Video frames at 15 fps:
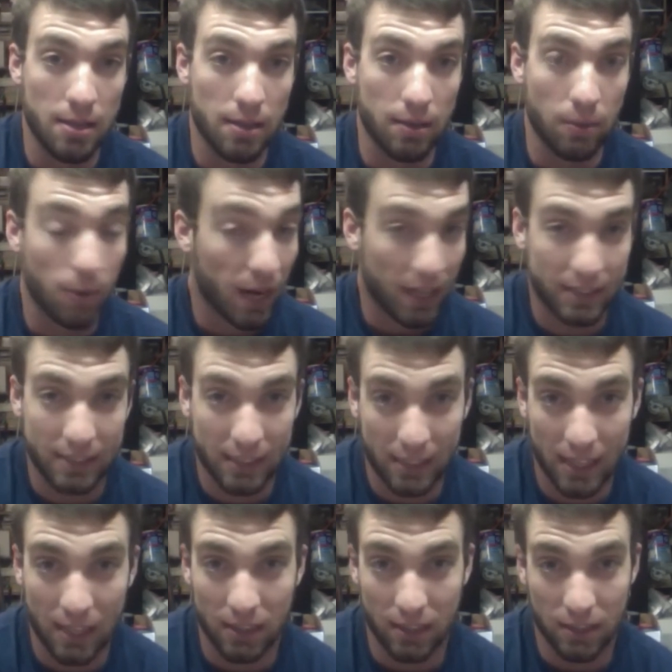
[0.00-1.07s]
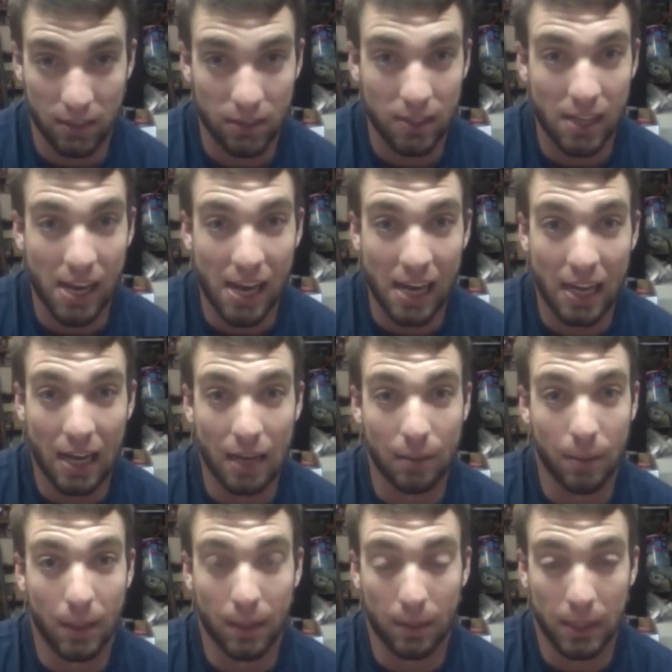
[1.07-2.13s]
when I sit down to do that,
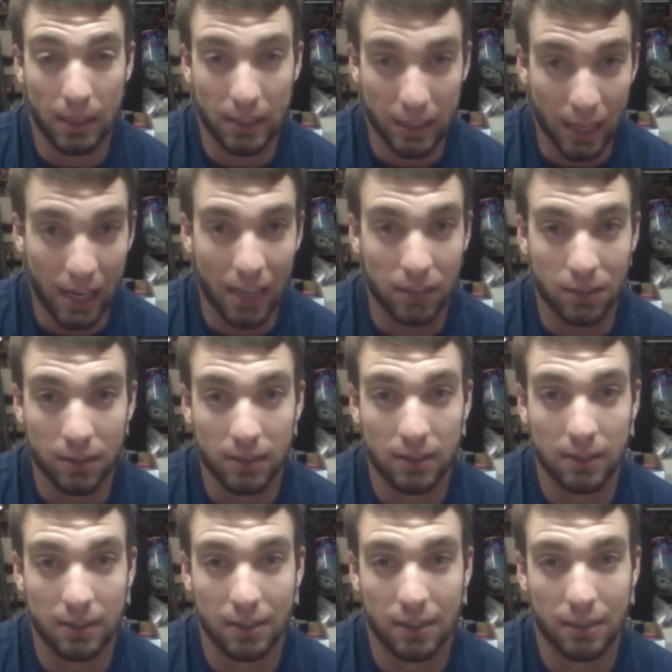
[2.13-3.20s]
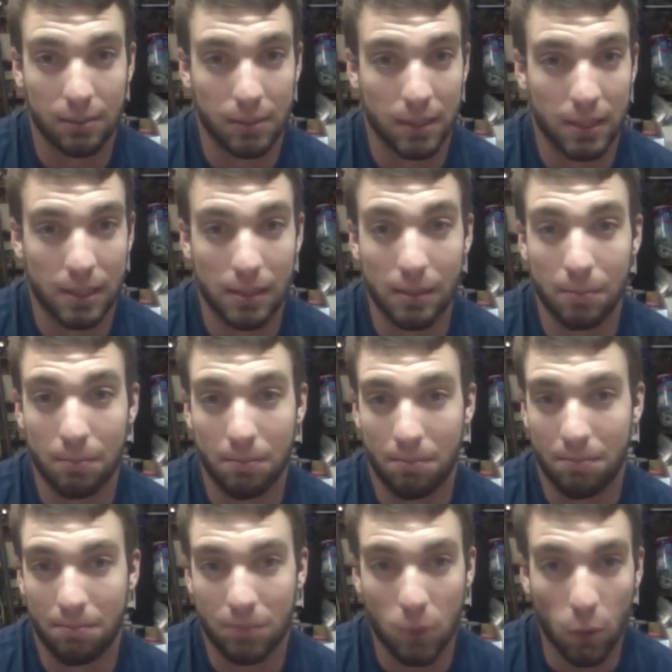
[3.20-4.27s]
I'm like, gosh, this is gonna be
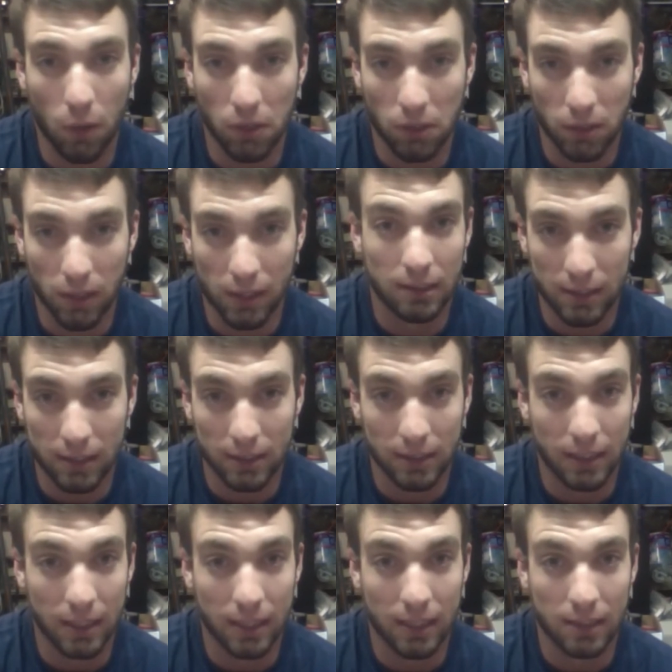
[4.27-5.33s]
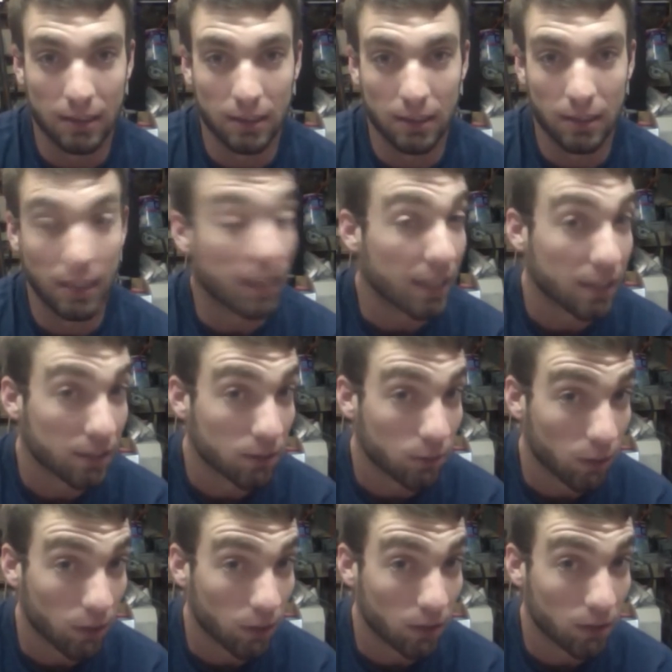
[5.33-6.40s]
torturous, and it is
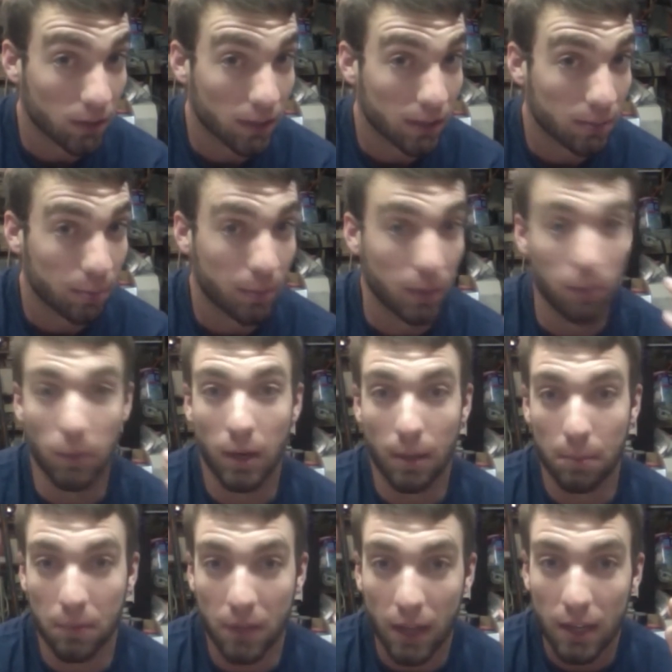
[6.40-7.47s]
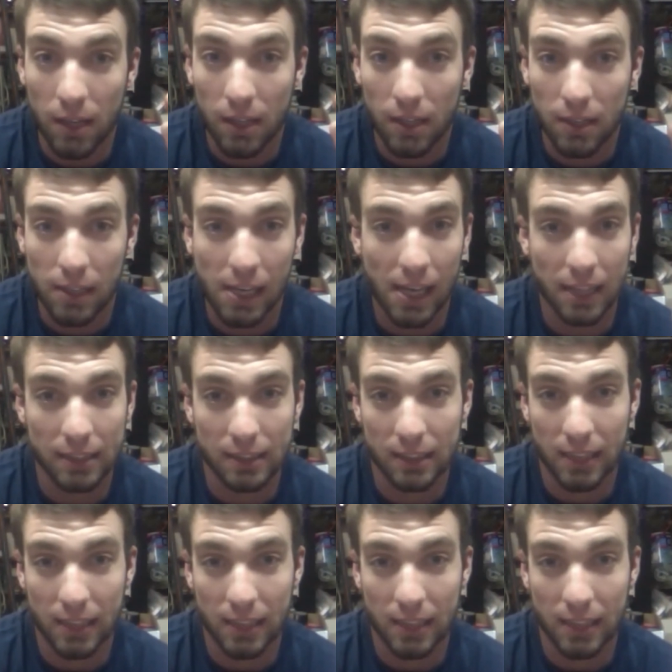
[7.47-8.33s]
torturous. But when I'm done and I see,